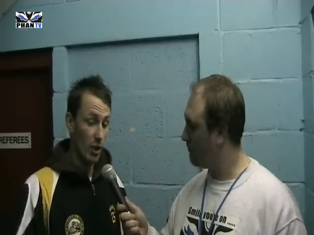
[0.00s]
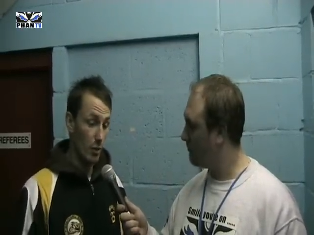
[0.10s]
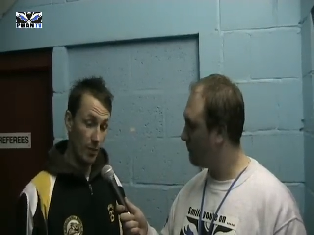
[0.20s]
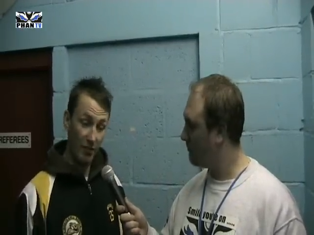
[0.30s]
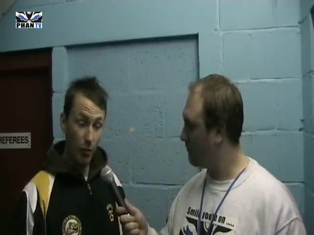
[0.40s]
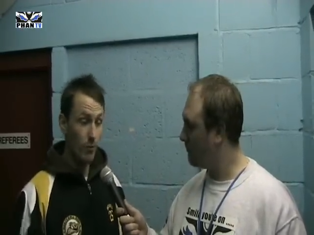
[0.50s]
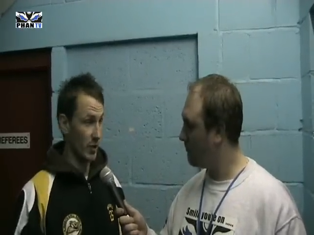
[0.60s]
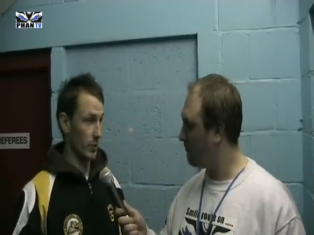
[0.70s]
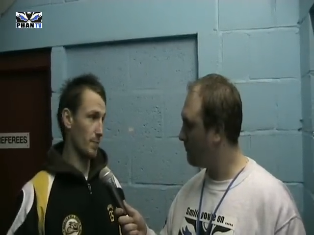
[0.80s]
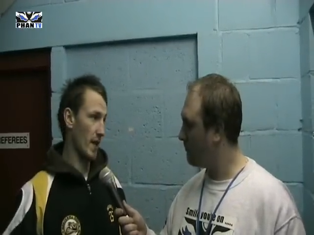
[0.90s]
Speaker 1: you know the
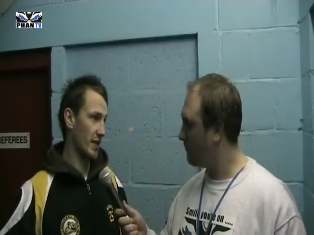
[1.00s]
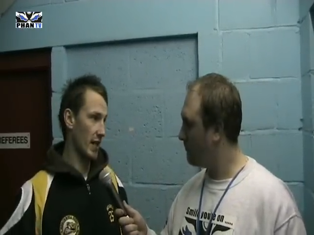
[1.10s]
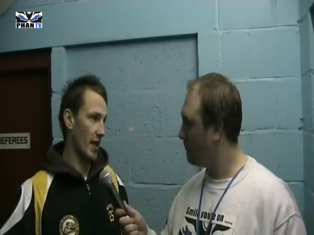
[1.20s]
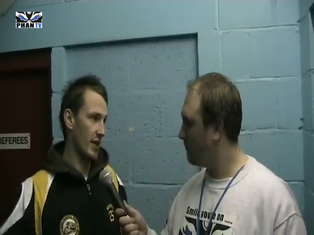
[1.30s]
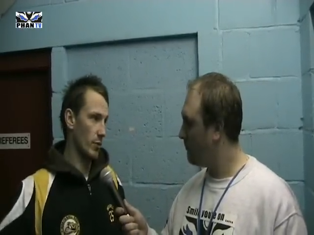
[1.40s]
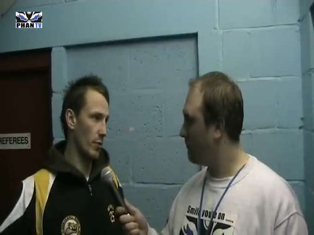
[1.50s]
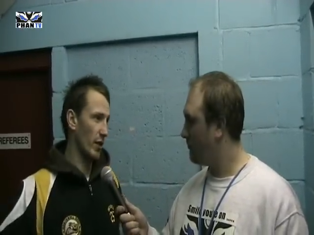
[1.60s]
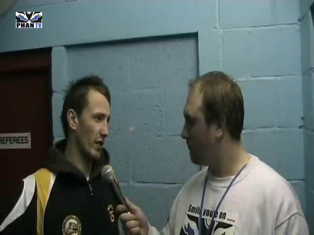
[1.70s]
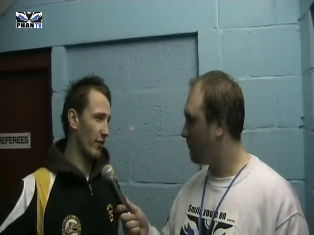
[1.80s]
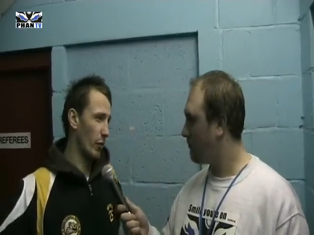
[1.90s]
performance was better, and that's what
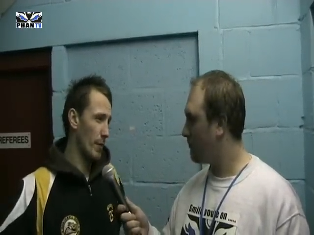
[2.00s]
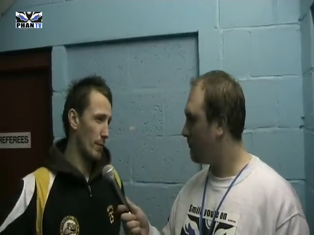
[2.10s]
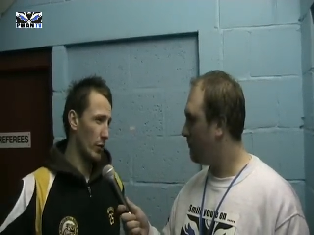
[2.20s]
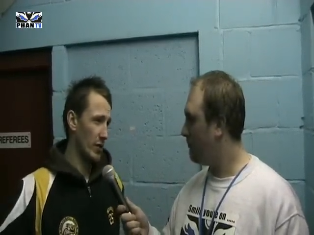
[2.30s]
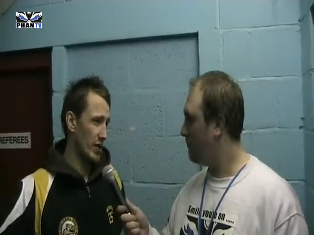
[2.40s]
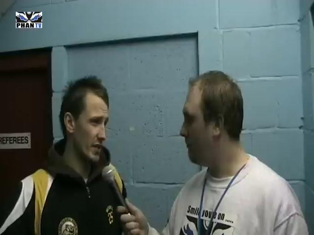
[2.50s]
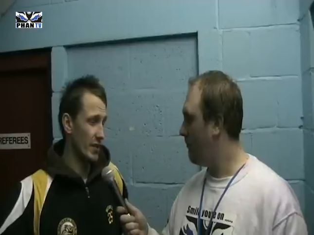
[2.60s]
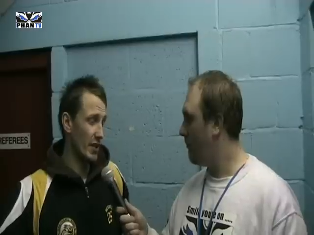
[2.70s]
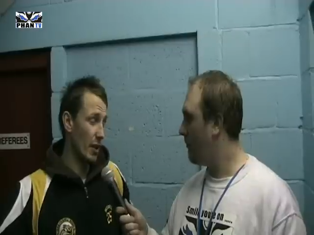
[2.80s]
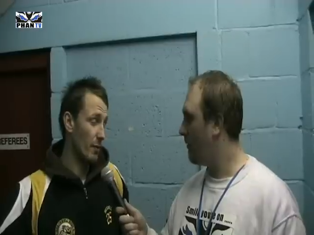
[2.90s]
we're looking for—a bit more
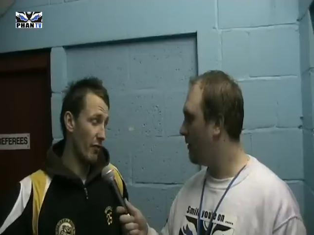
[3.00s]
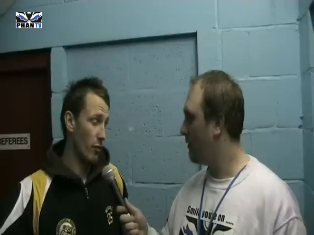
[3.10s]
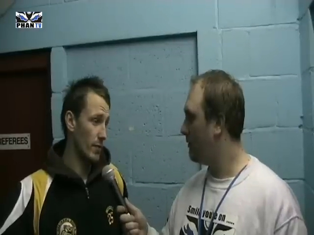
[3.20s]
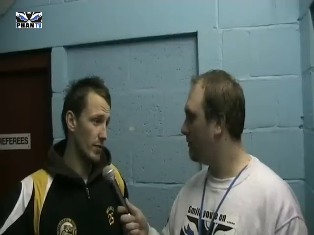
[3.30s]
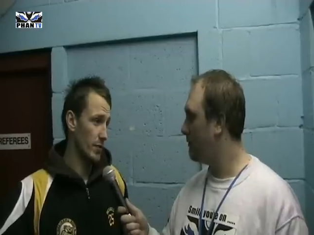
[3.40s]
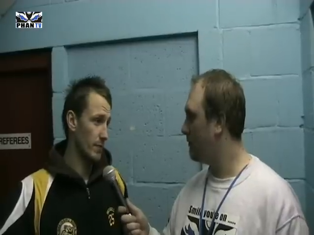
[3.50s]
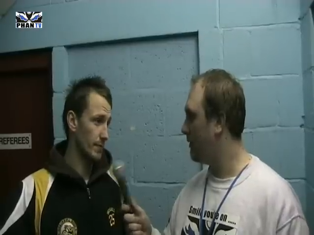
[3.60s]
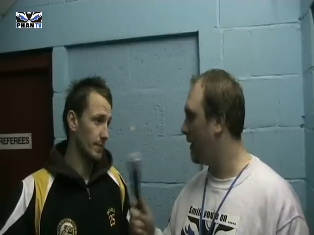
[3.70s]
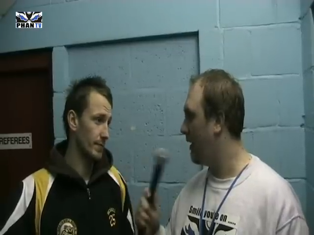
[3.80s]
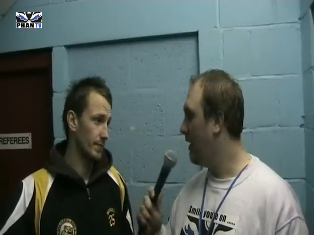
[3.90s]
consistency in our performance.
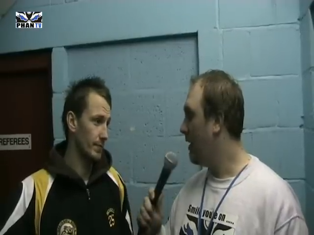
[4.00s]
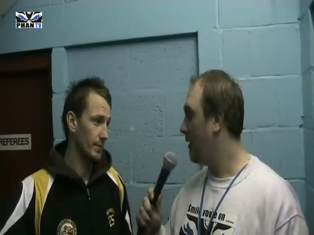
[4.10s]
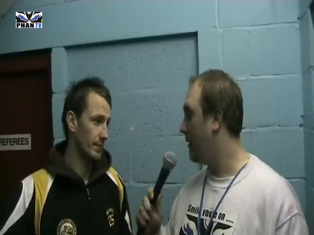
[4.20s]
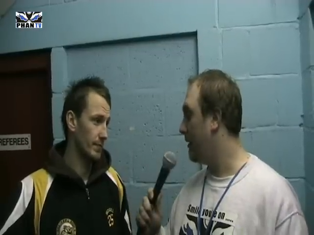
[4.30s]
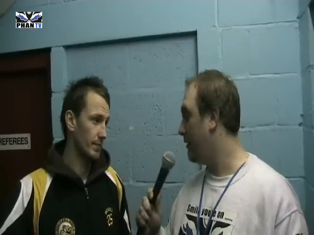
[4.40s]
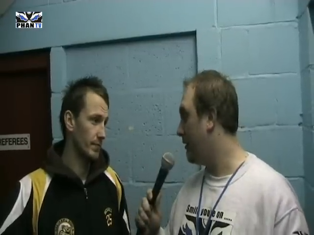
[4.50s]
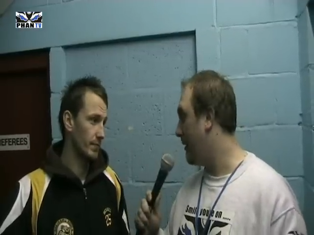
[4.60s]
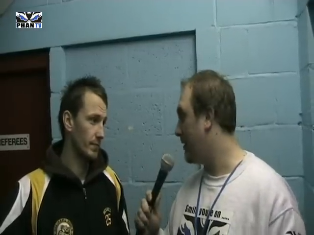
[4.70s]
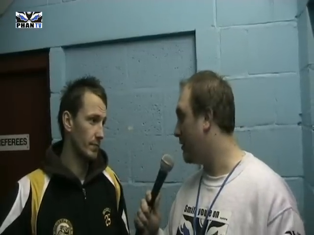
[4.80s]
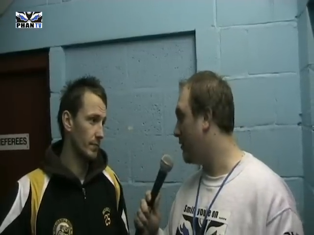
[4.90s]
Yeah. I mean,
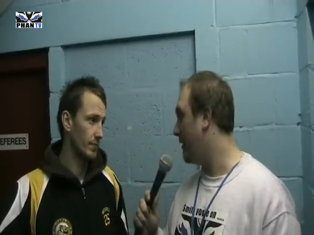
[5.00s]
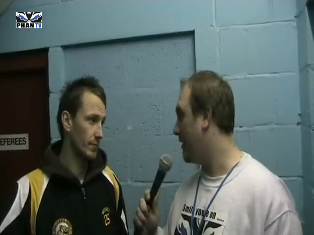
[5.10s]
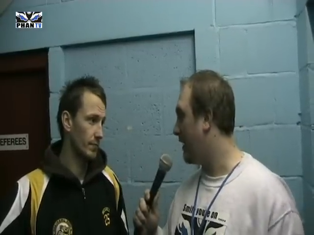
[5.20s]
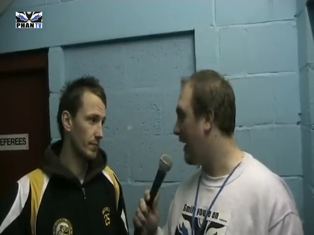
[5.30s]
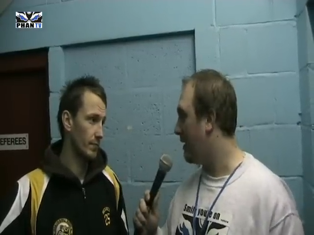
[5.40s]
you mentioned already they